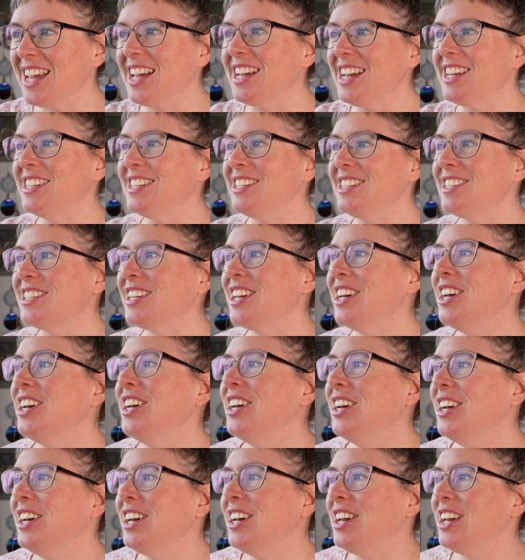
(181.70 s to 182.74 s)
and
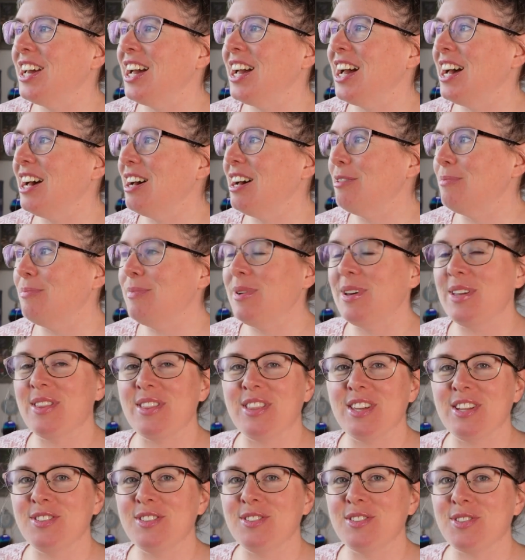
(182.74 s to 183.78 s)
um,
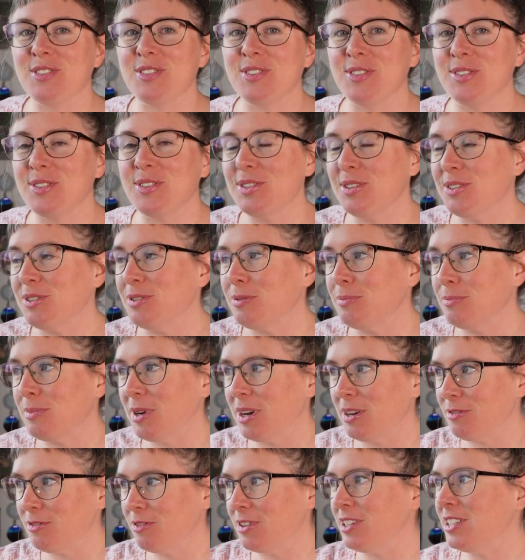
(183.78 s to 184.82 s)
then to
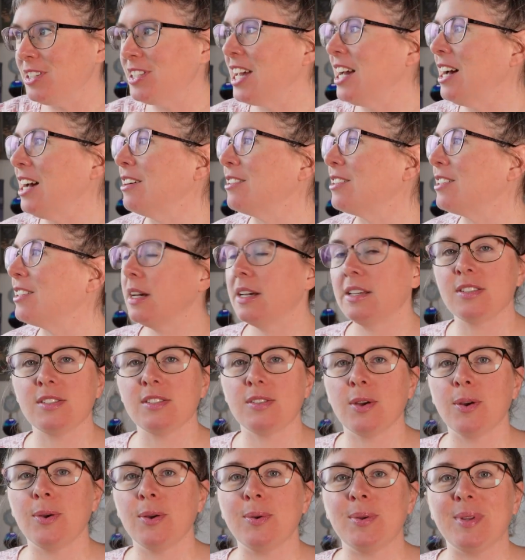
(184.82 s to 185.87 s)
my friend's house.
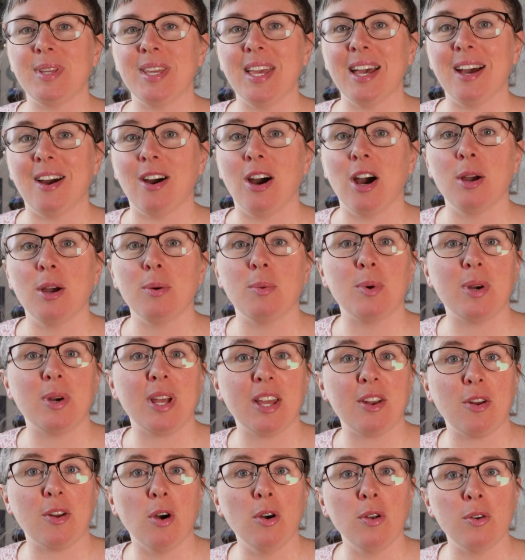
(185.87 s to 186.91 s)
So yeah, I will
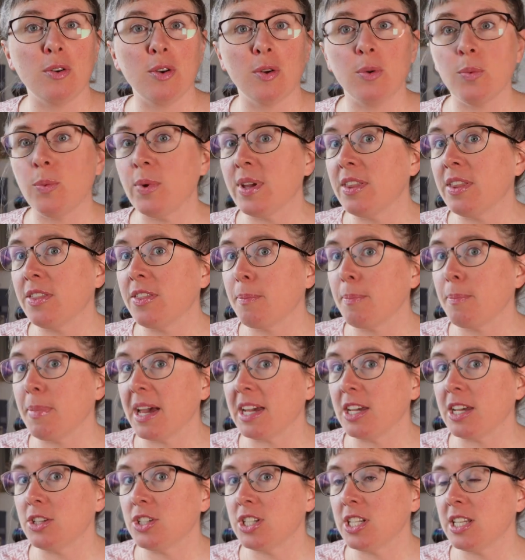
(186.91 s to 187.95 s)
get on with
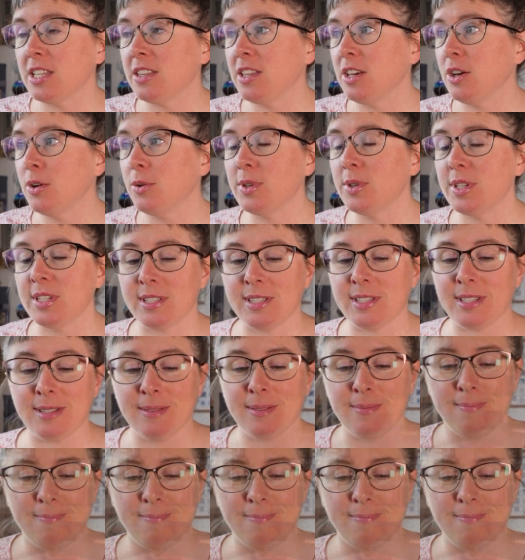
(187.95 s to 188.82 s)
packaging the orders.